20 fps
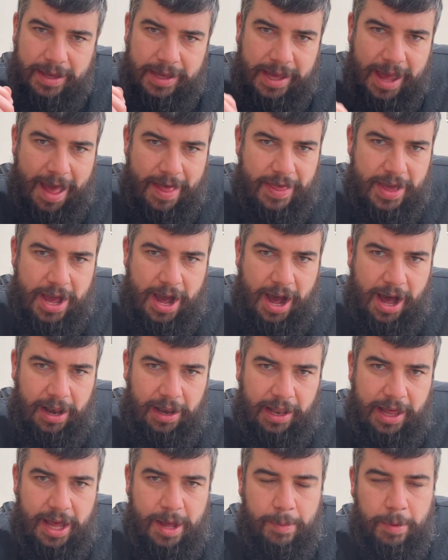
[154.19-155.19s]
Get the
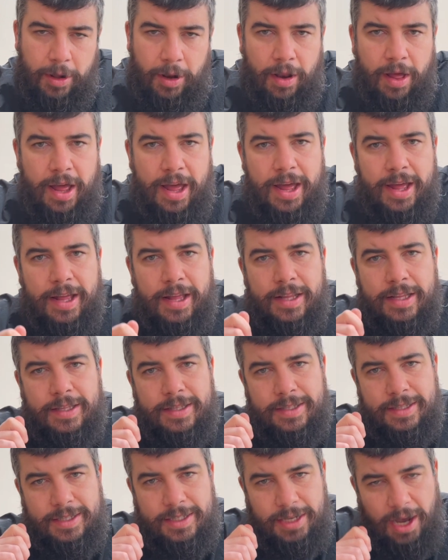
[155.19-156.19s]
art label,
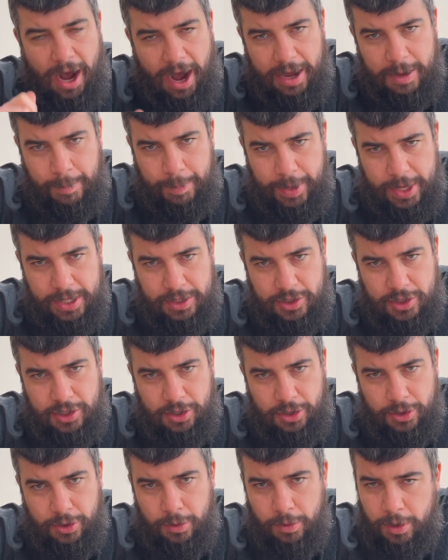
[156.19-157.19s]
type it
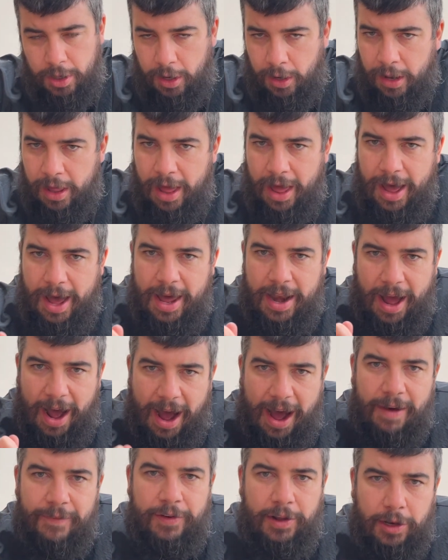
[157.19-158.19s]
into Google and
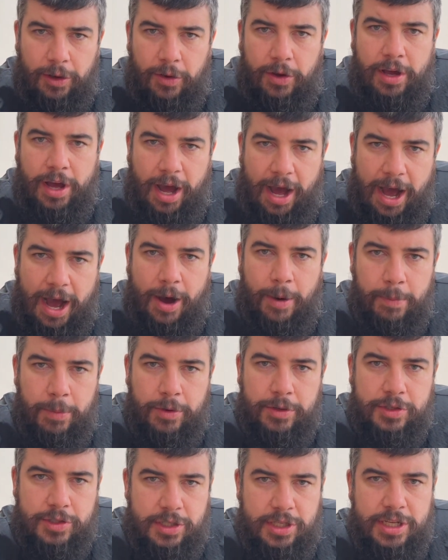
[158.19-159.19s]
have a look at how
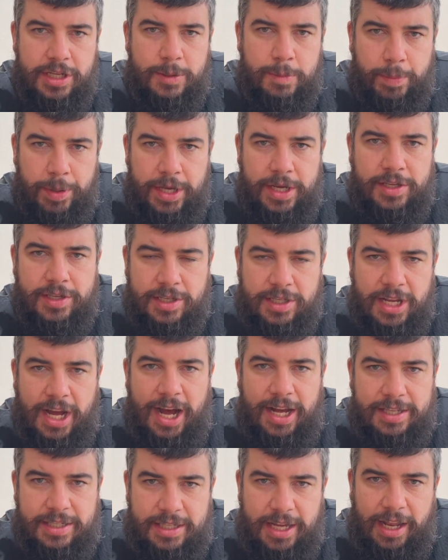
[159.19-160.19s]
much these pieces
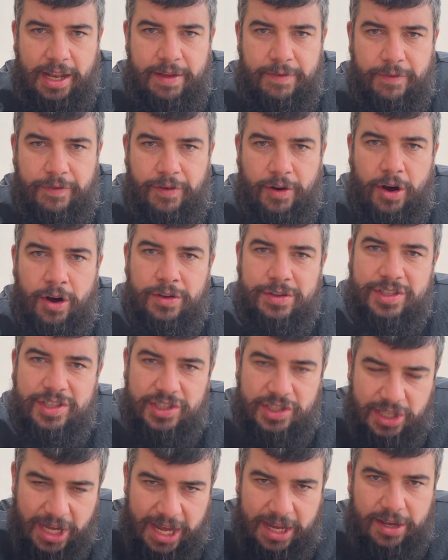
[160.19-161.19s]
are selling for
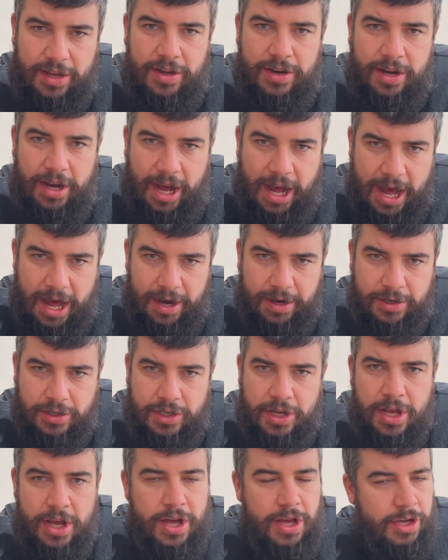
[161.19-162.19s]
second
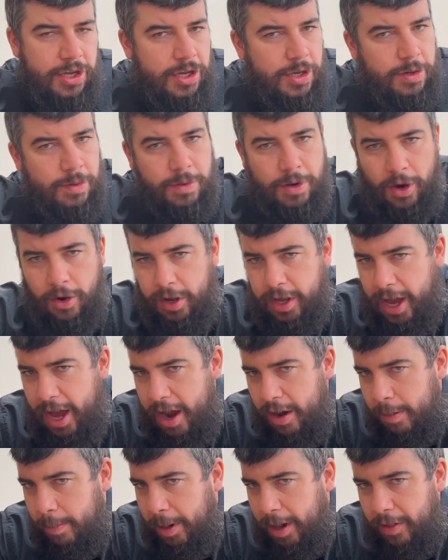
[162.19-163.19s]
hand. You do not
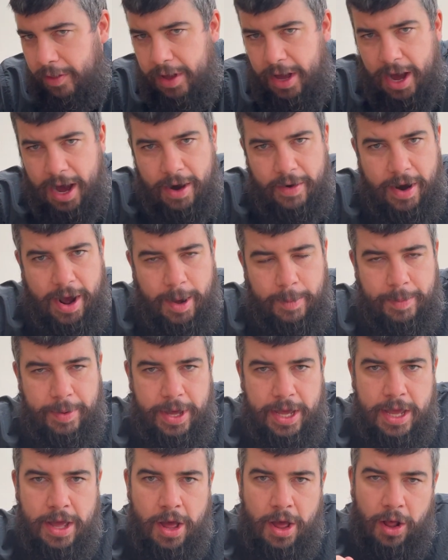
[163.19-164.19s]
care about the
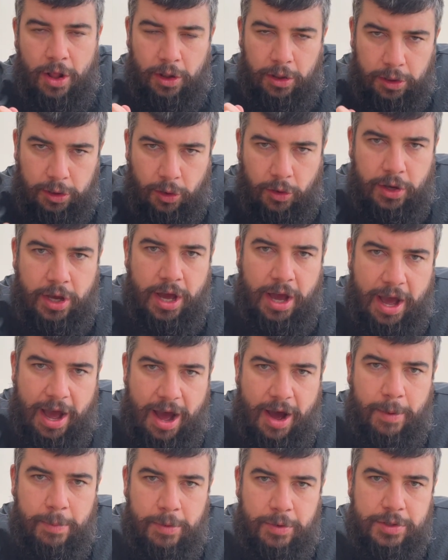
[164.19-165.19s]
RRP. Look at
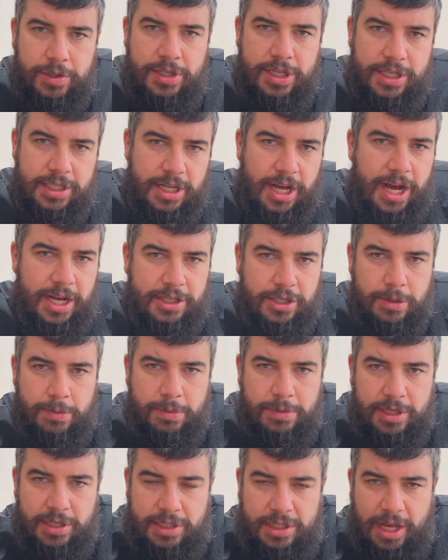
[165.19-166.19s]
how much these
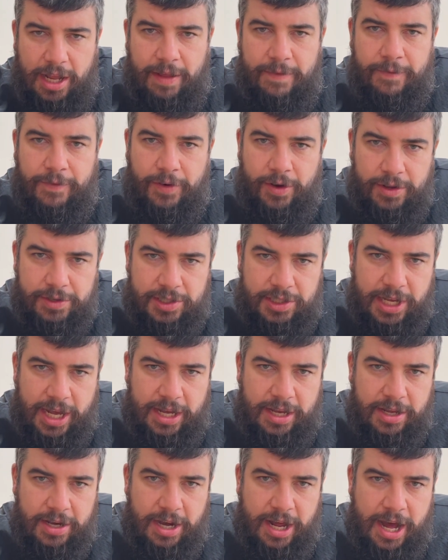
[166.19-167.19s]
items are selling for
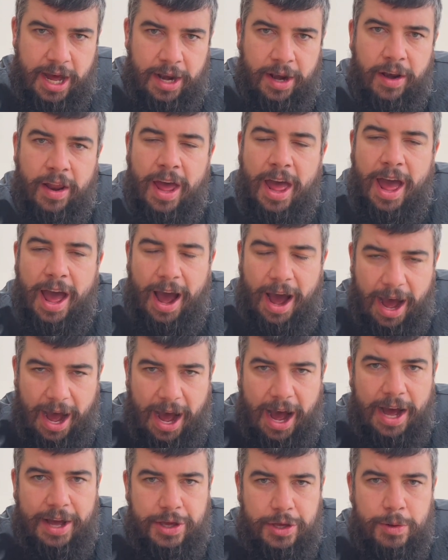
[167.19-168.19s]
second hand.
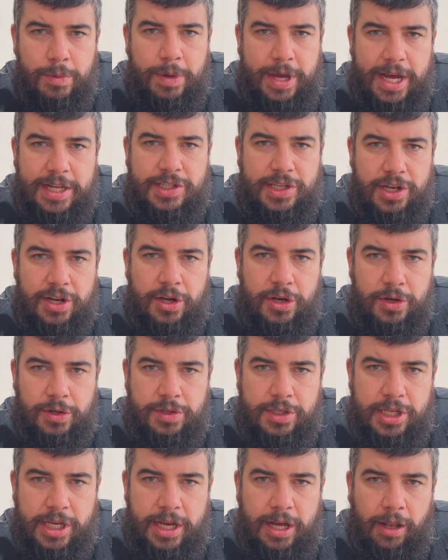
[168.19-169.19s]
Are you getting a
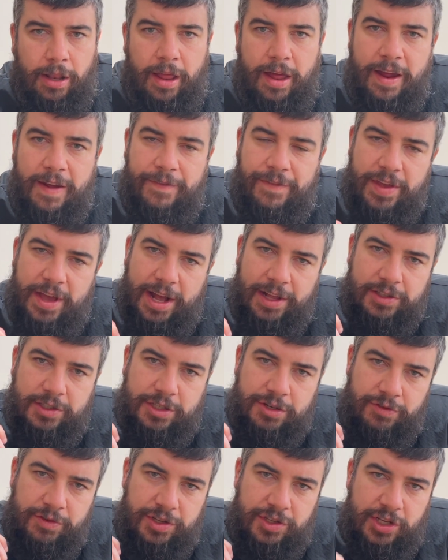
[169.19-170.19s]
good deal? If the
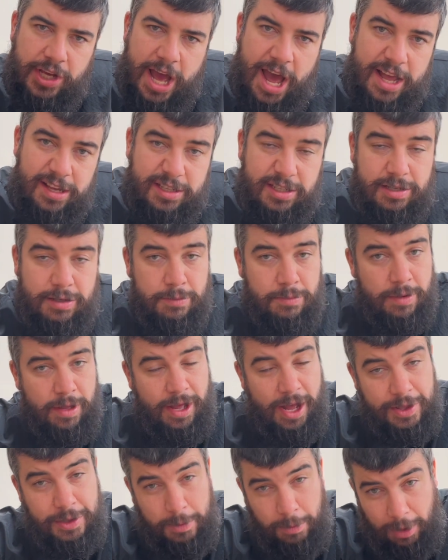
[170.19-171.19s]
answer is yes
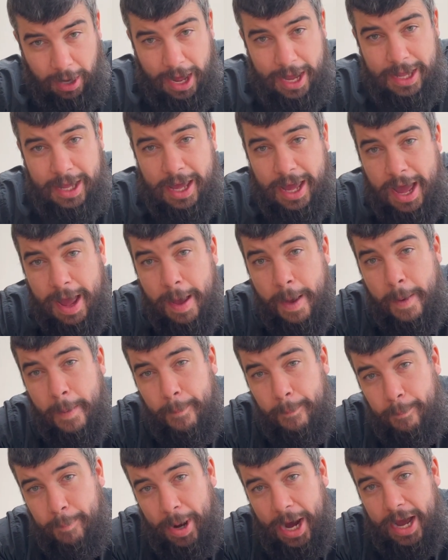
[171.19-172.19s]
and you like
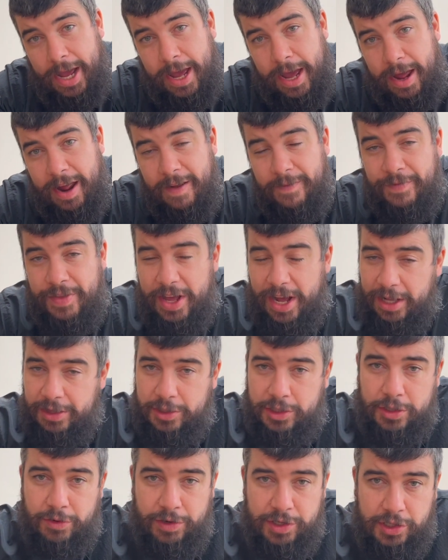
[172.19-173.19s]
it, buy it. If the
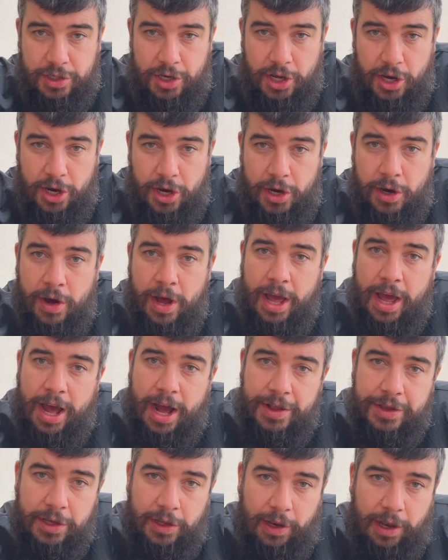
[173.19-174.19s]
answer is no
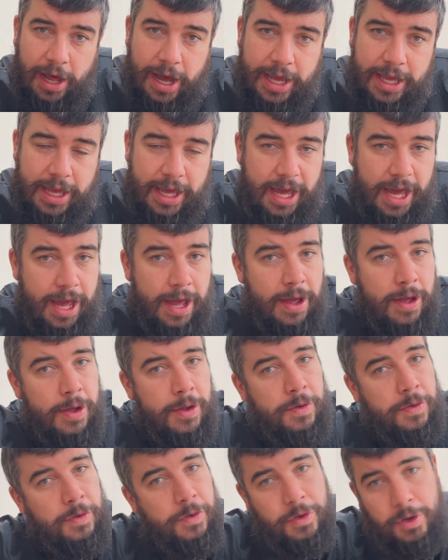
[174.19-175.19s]
and you like it,
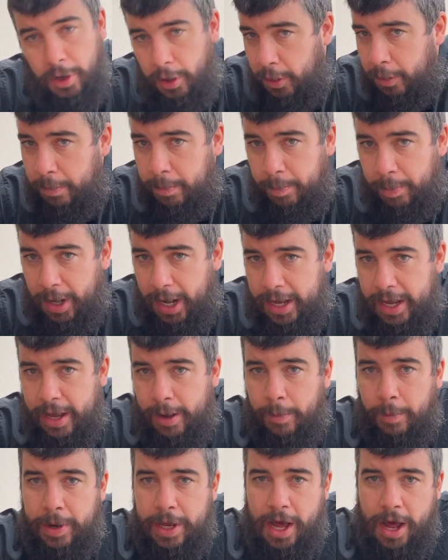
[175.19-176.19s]
don't buy
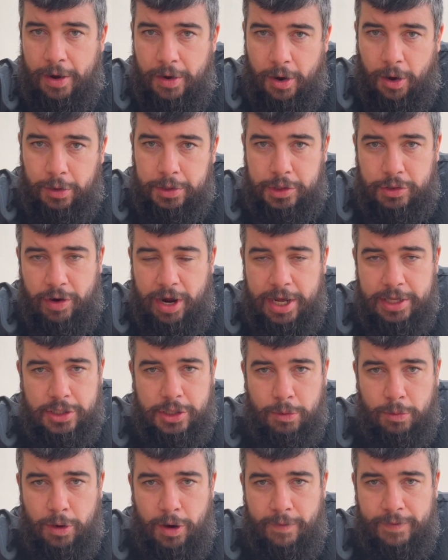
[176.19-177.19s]
it. We are not trying
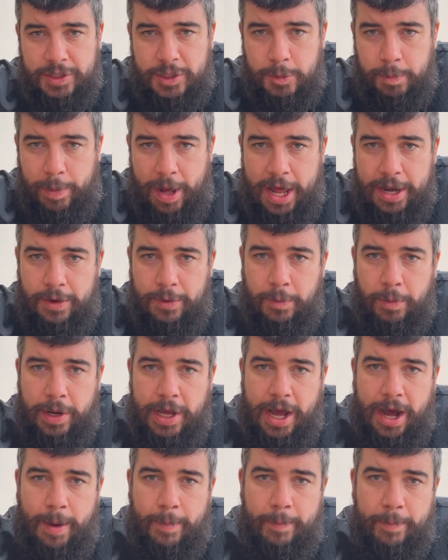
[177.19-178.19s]
to overspend.
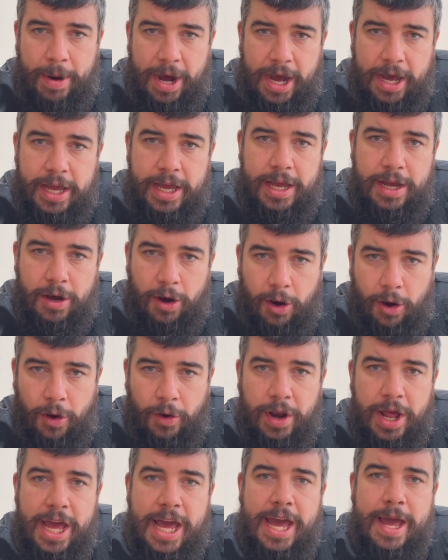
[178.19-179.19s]
We are buying
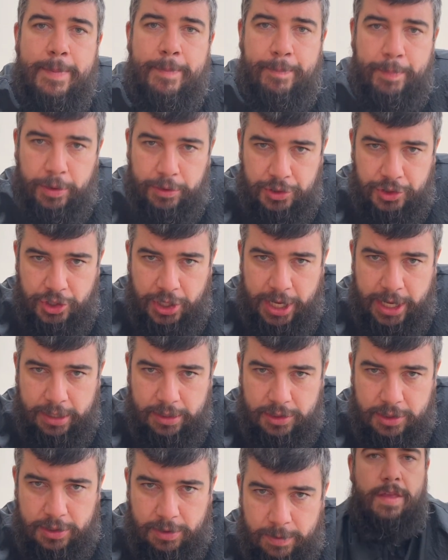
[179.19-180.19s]
on a
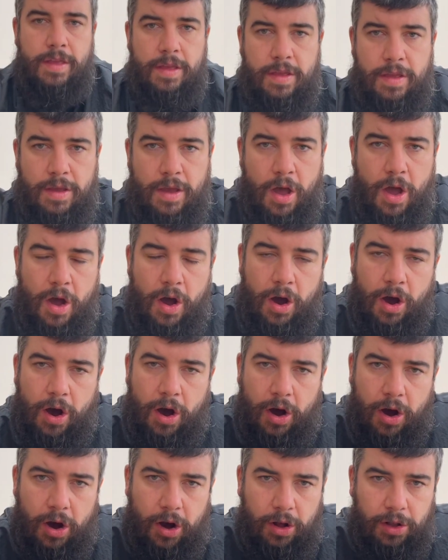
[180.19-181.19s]
budget.
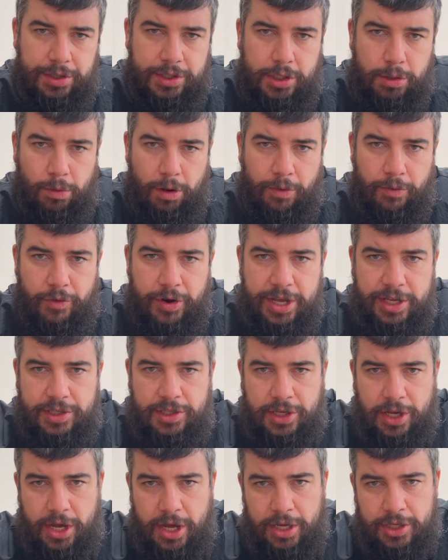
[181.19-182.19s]
Also
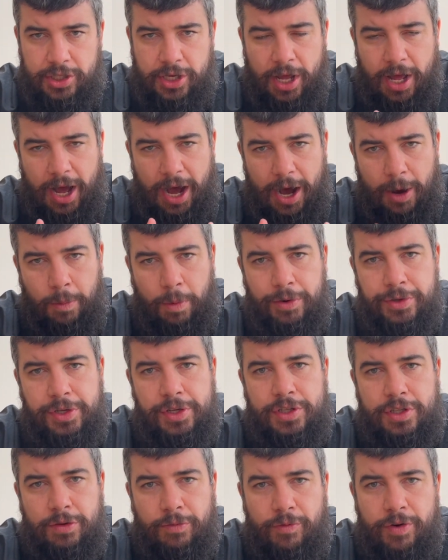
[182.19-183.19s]
research, I want
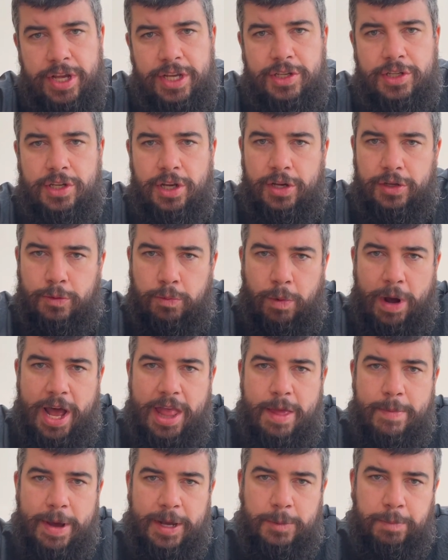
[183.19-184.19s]
you to research
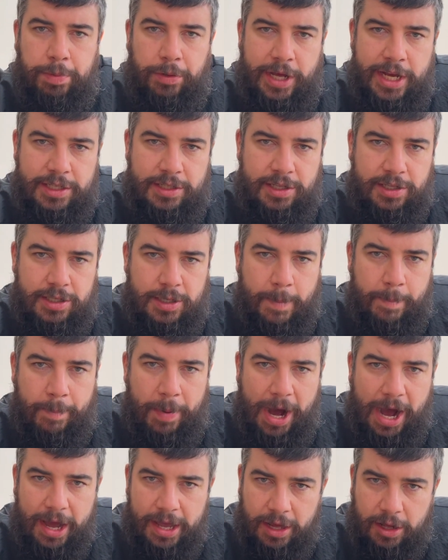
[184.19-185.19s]
where the best places to
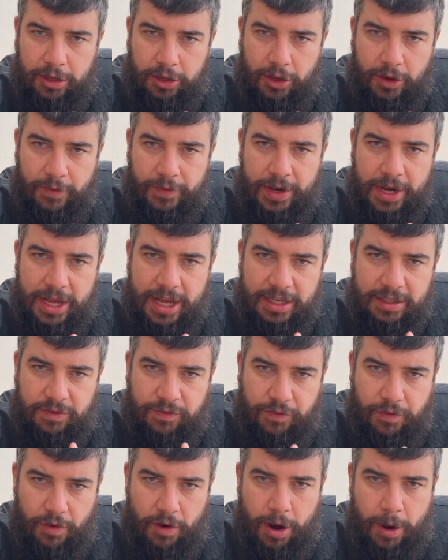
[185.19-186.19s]
buy clothing is
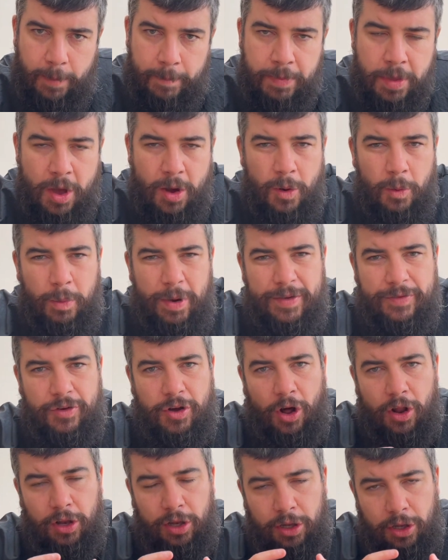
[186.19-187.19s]
from. We've
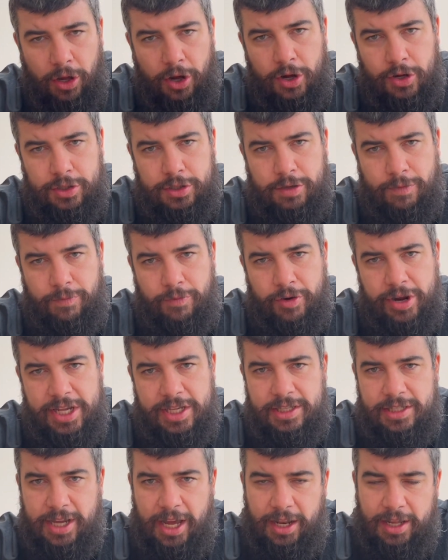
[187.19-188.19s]
got loads of
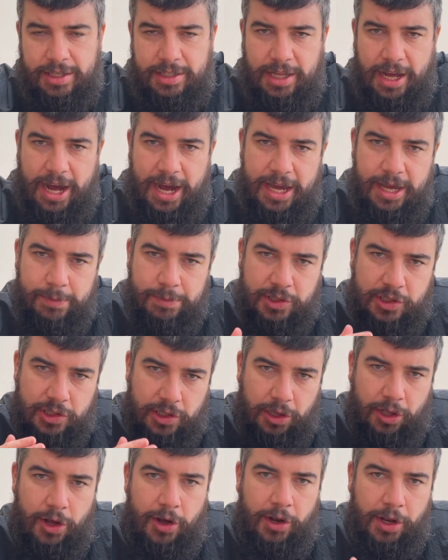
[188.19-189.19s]
resellers that I am
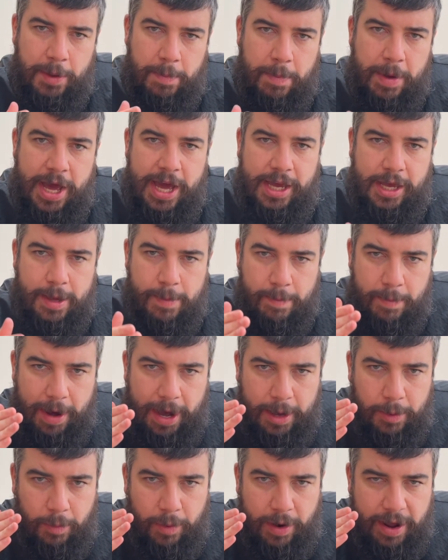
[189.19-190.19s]
slowly making
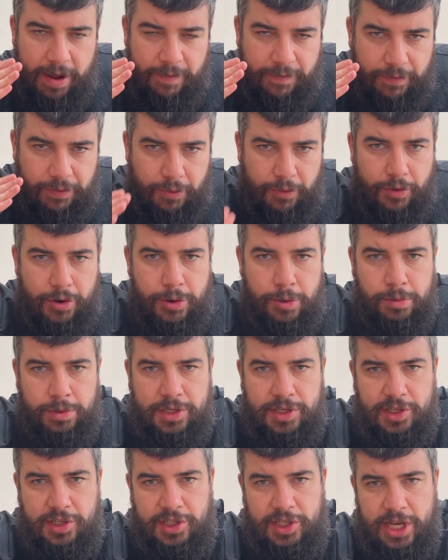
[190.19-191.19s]
my way through
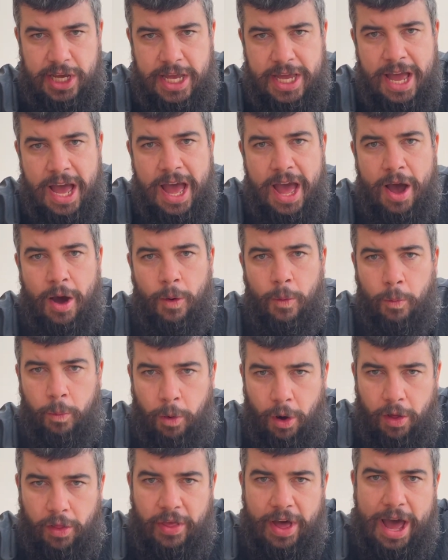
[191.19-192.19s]
to see
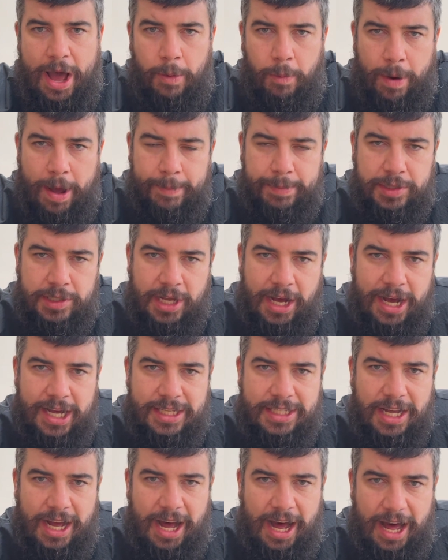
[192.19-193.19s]
what their
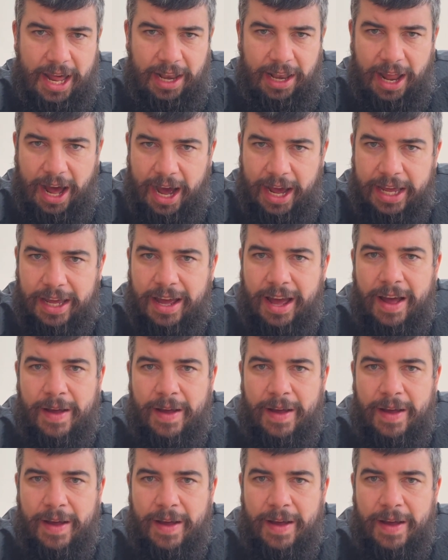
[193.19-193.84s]
websites are like.